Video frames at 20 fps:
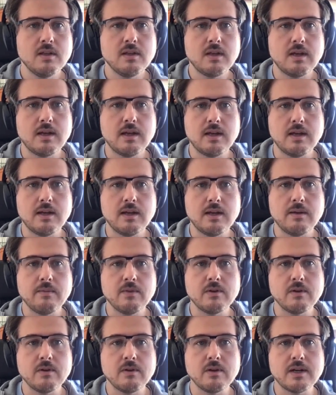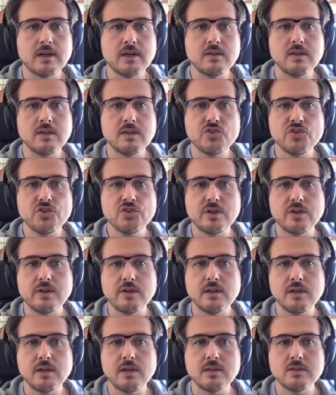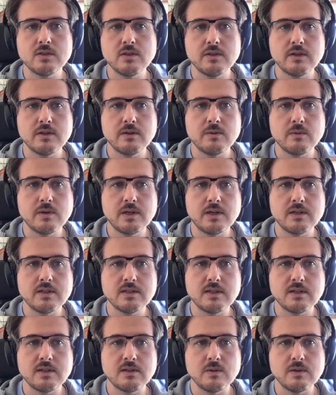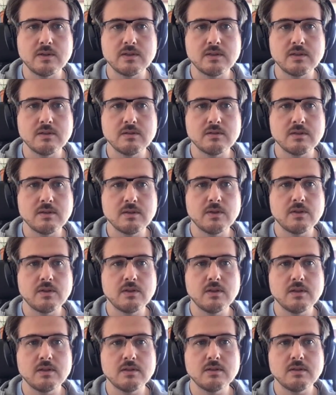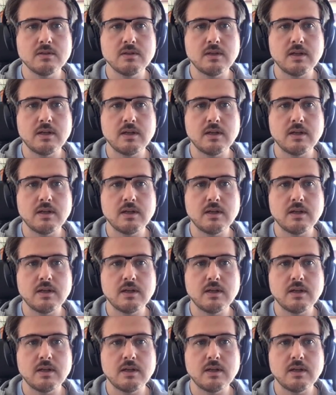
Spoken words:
Regarding sharing, I saw there were some questions about this.